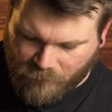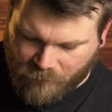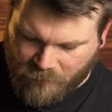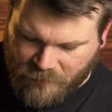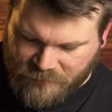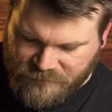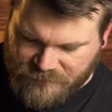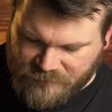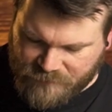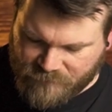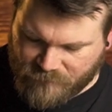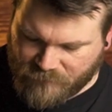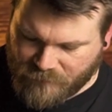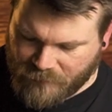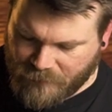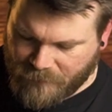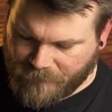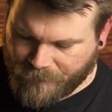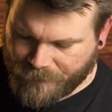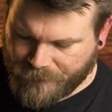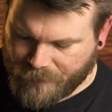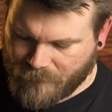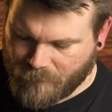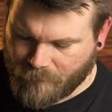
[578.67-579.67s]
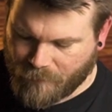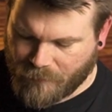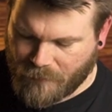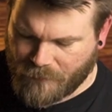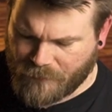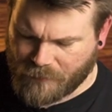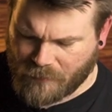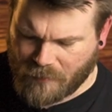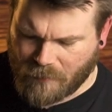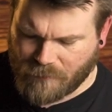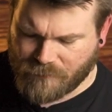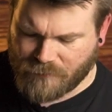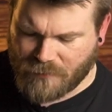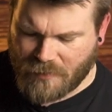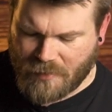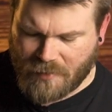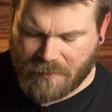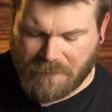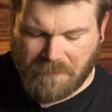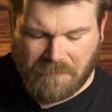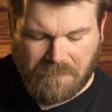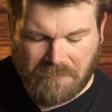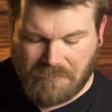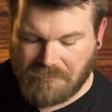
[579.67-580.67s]
aggressive, but the gum
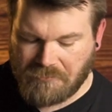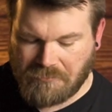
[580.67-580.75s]
trag,